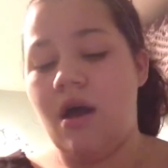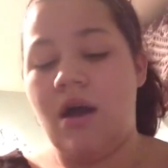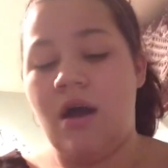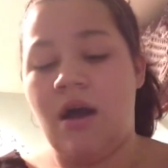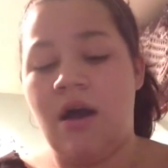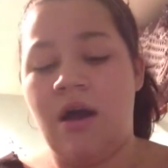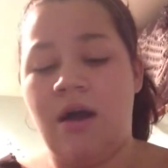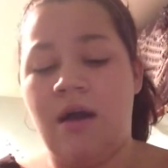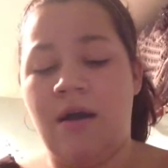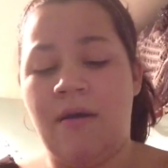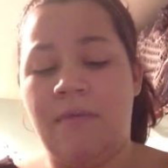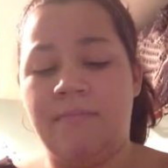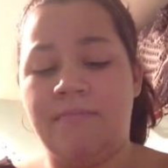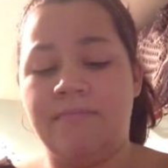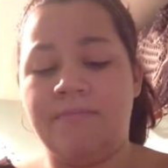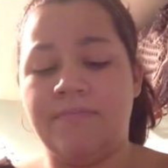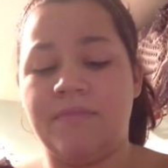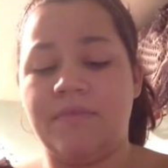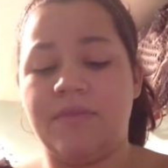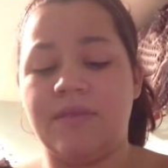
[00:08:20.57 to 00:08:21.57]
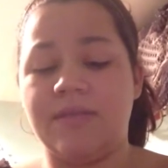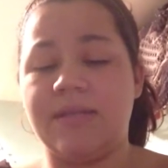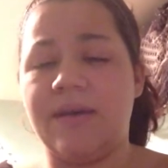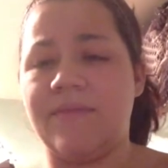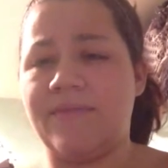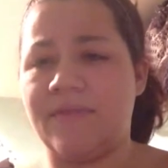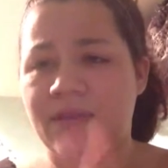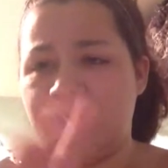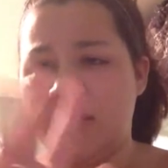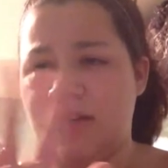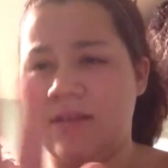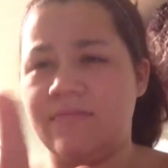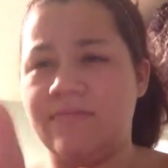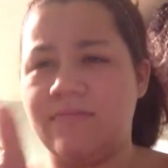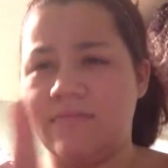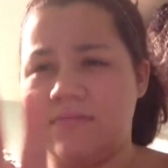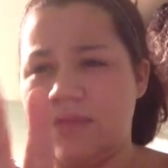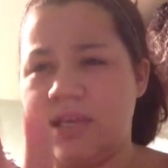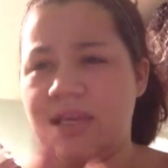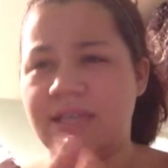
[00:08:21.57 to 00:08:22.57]
Definitely
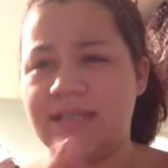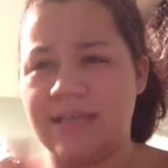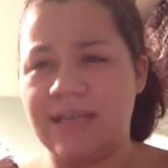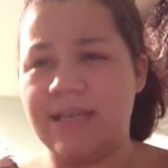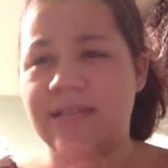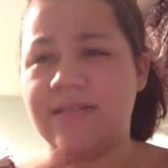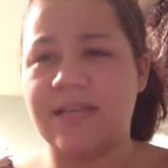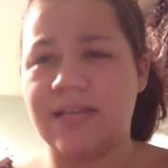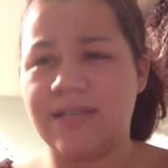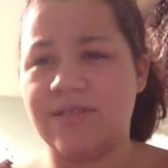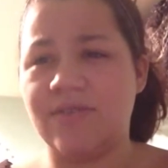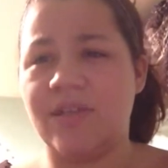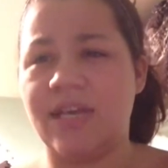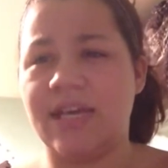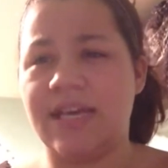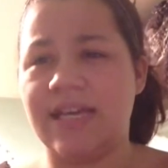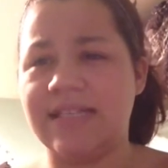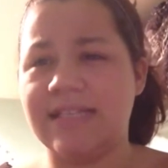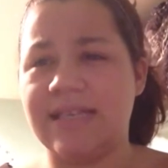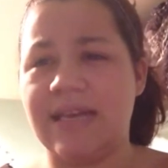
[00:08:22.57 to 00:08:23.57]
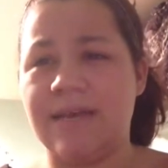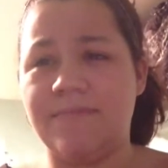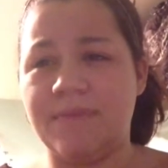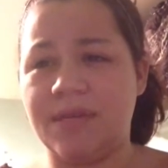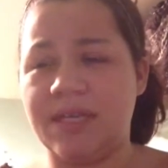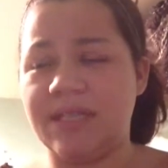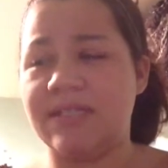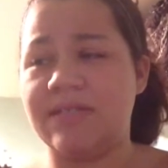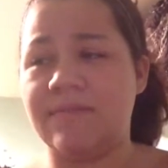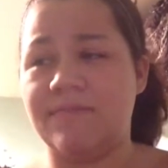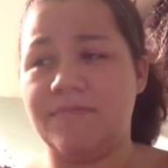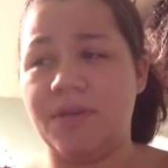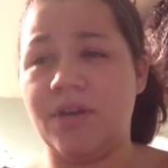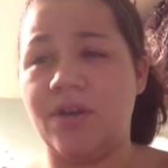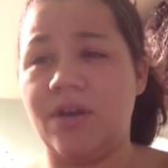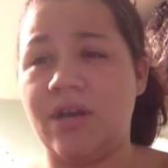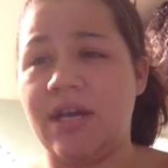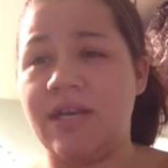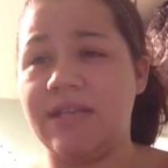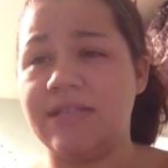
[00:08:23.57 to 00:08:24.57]
hand sanitizer, like I said, because the
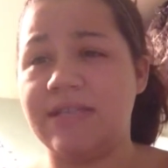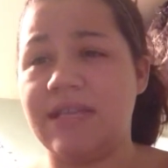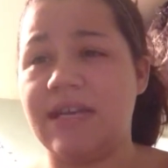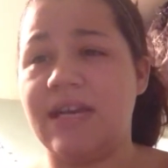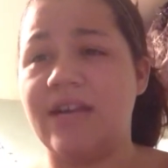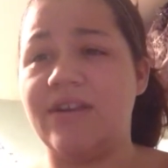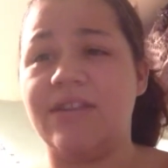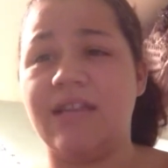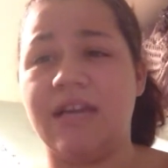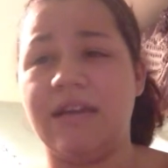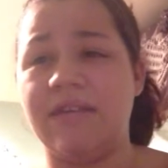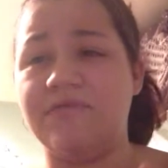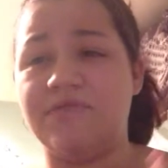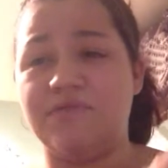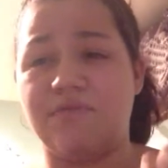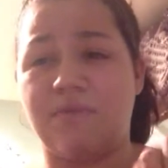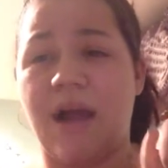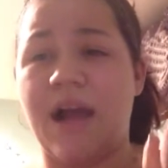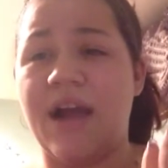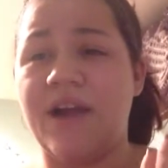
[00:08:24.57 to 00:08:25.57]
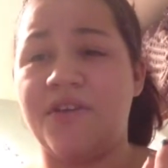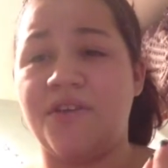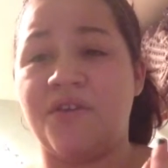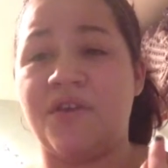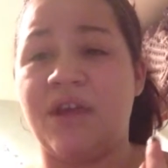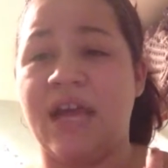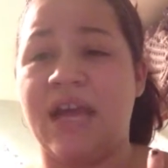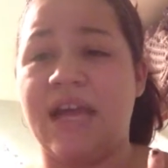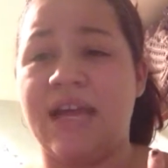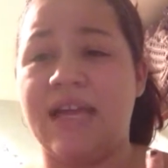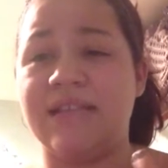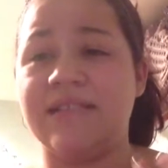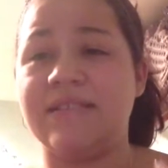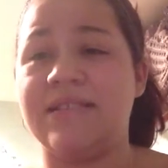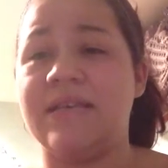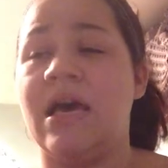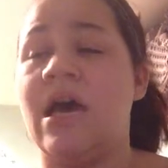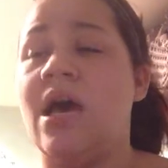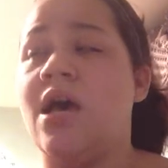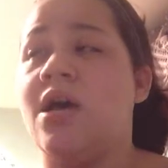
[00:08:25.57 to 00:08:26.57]
Purells there, they dry out your hands.